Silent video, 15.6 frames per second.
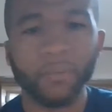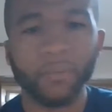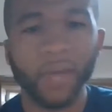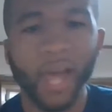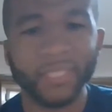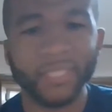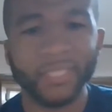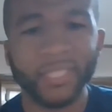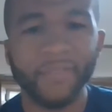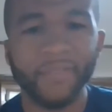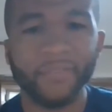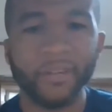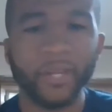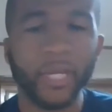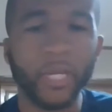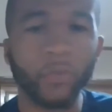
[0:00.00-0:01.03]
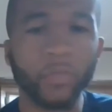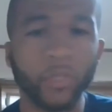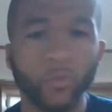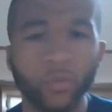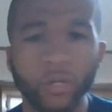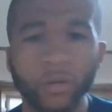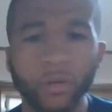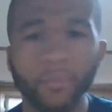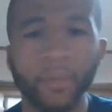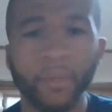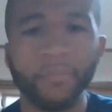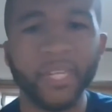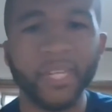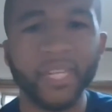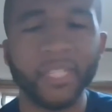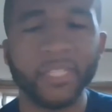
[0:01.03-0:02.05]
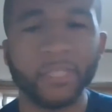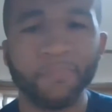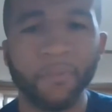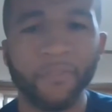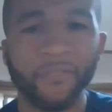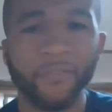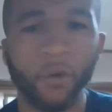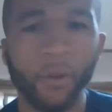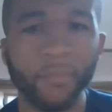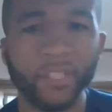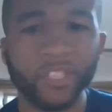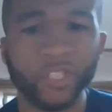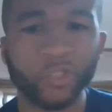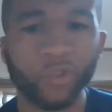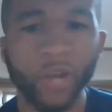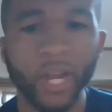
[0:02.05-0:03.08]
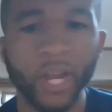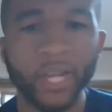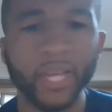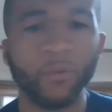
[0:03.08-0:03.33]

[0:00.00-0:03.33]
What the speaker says: guys? Steve here again with the Real MMD Performance Training.